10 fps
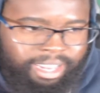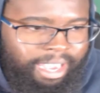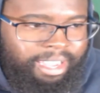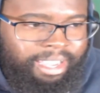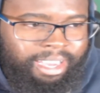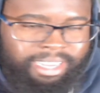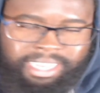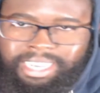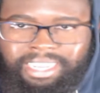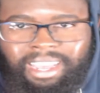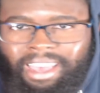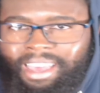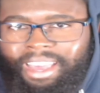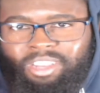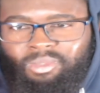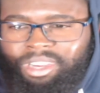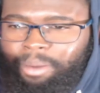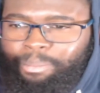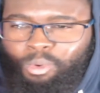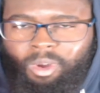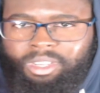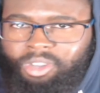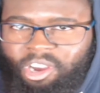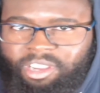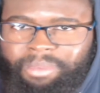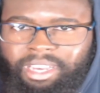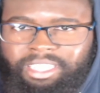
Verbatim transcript: Like again, it's really a pointless argument